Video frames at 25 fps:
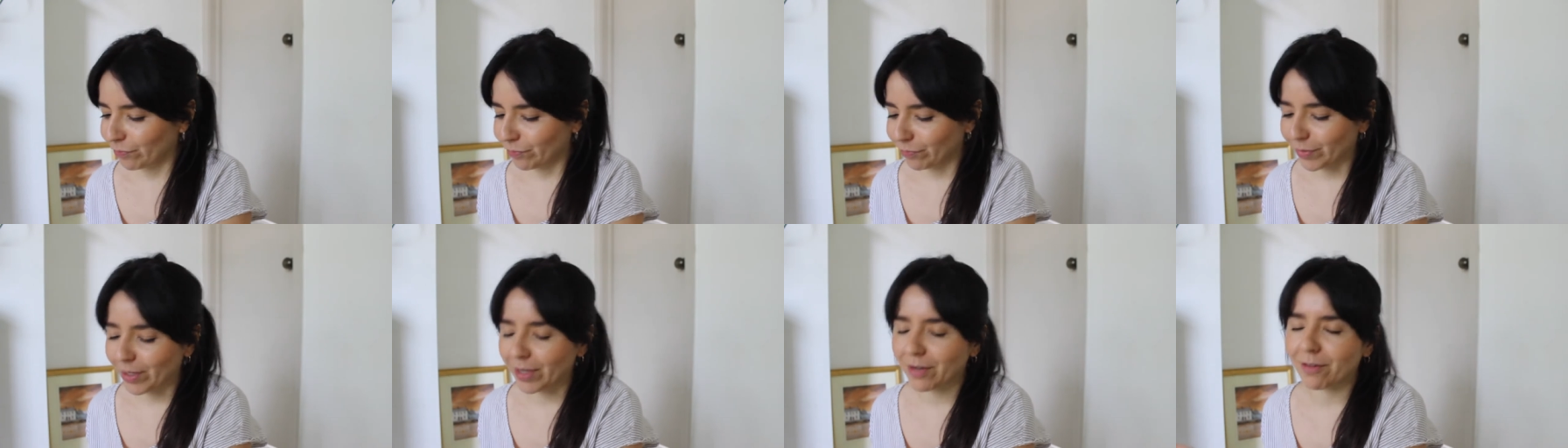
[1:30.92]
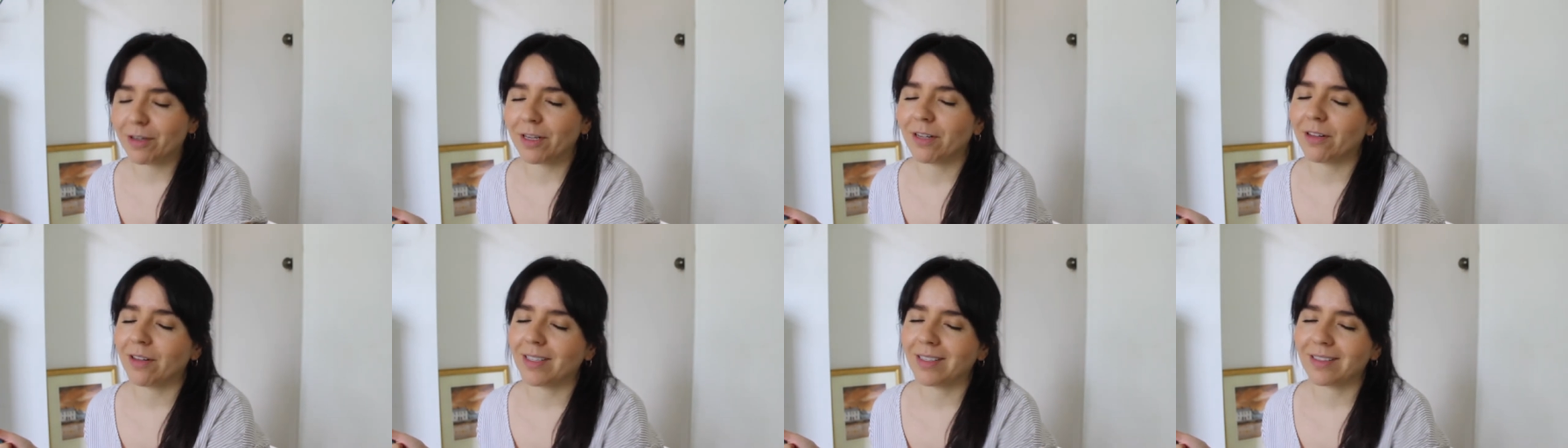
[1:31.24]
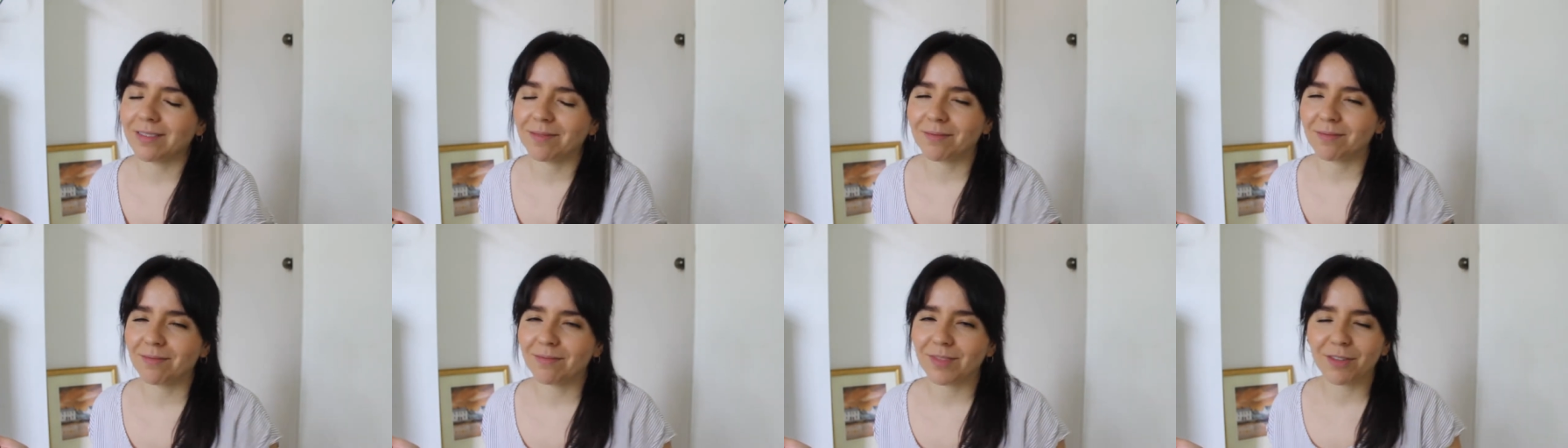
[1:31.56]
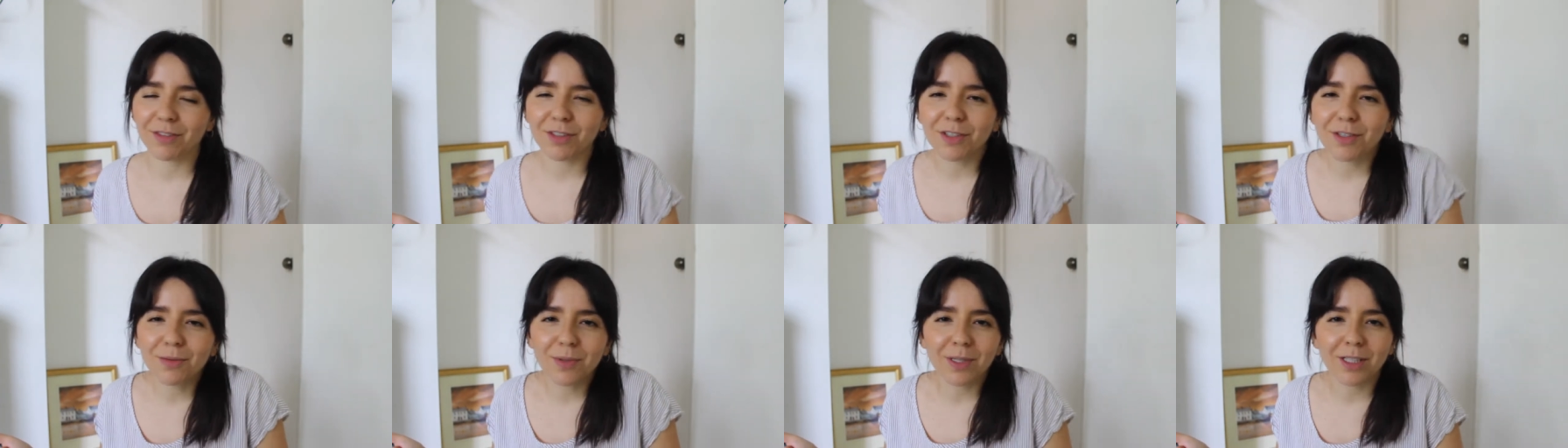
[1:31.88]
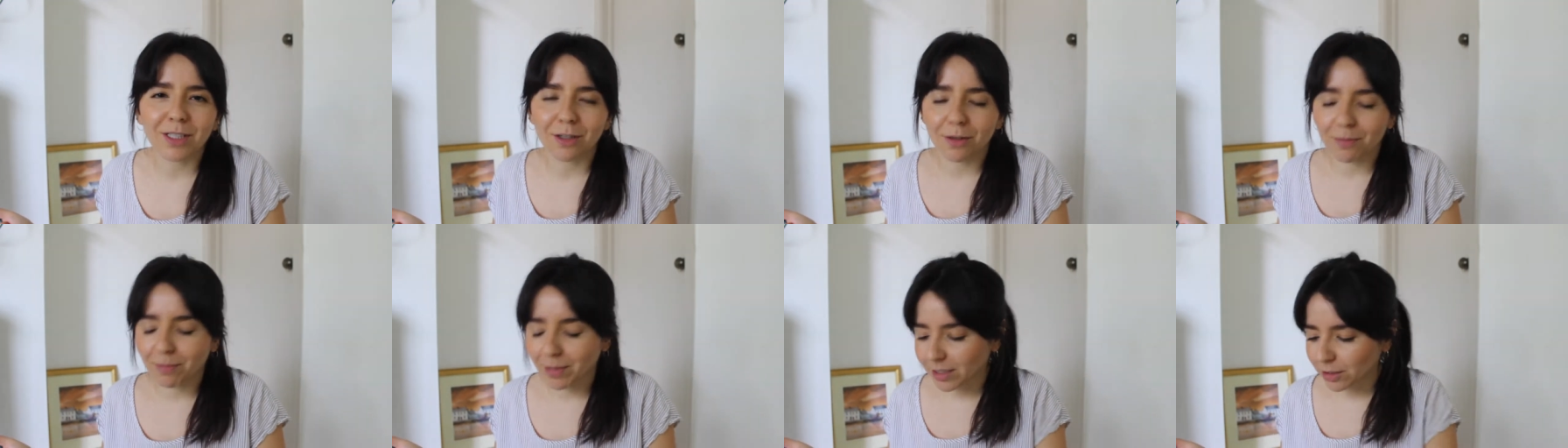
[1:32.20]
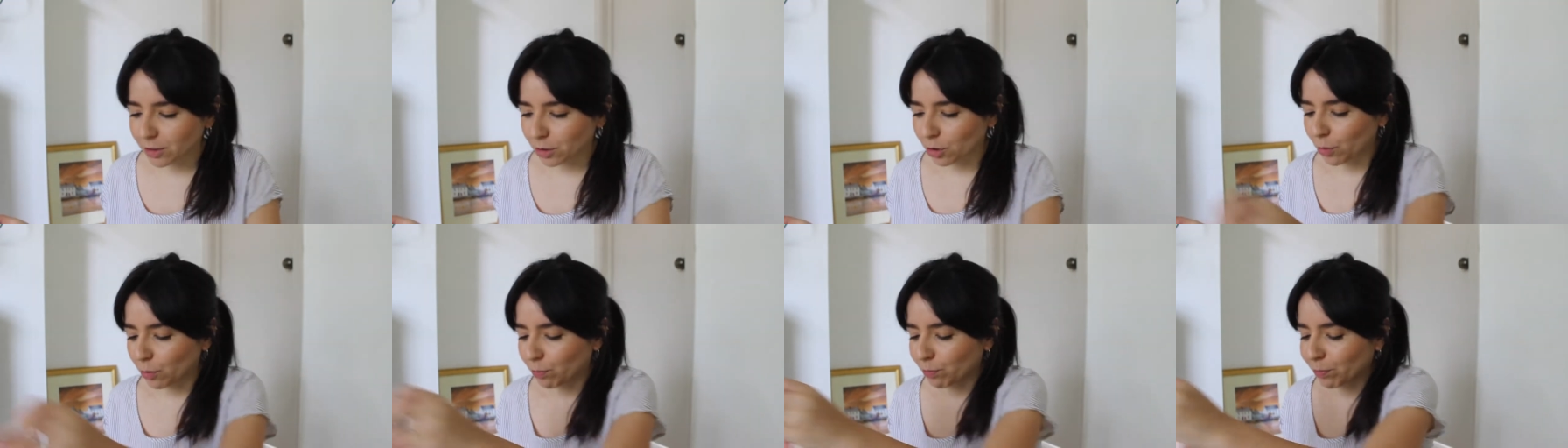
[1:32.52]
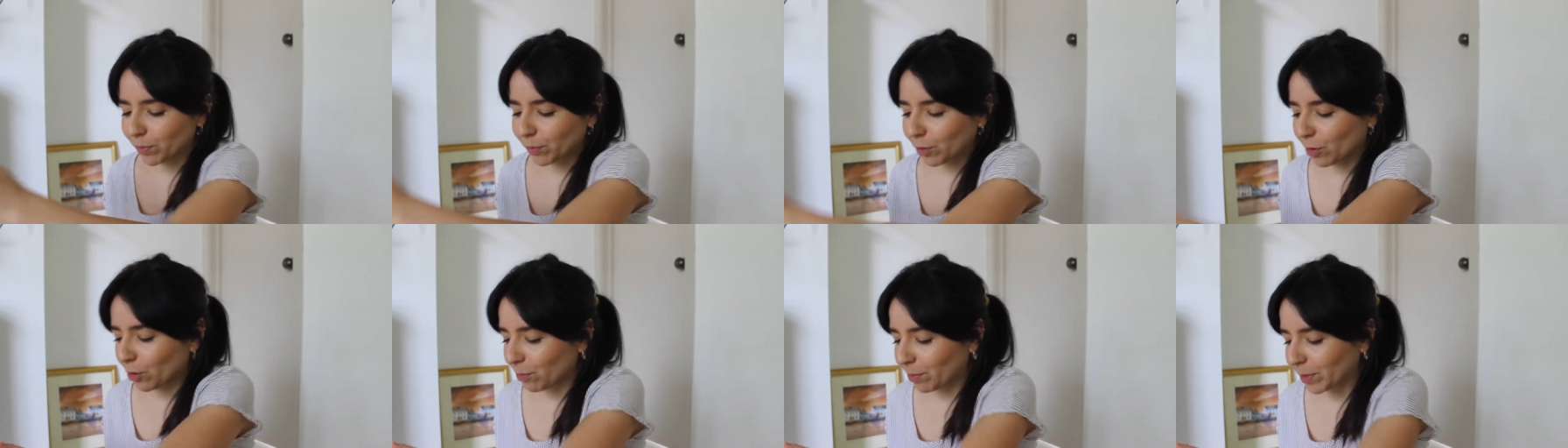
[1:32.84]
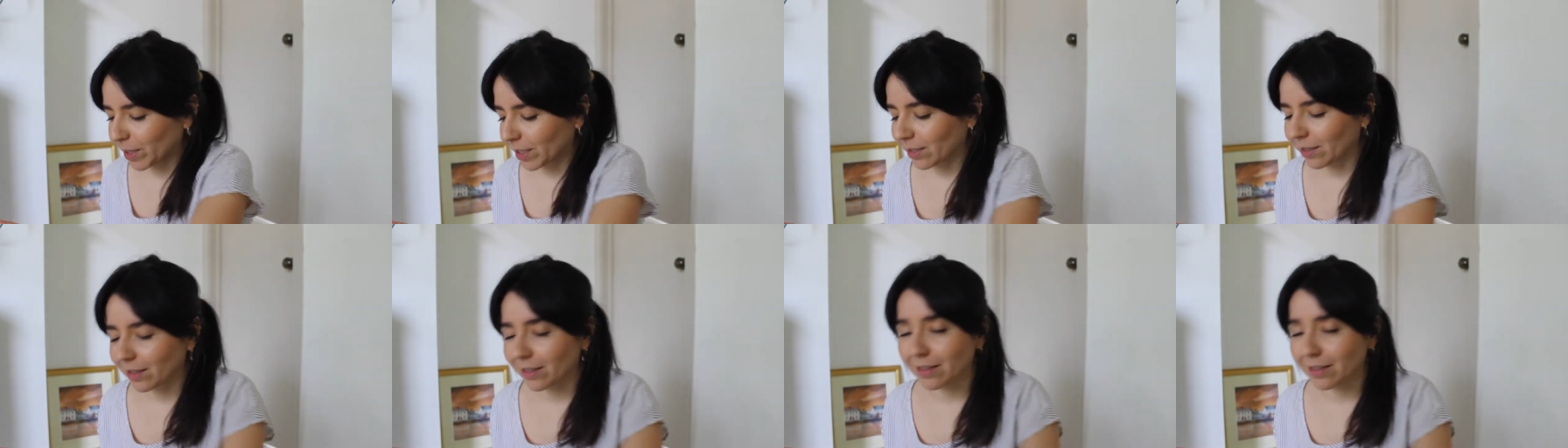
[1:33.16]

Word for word: Not really. If you don't want to go big, don't go big.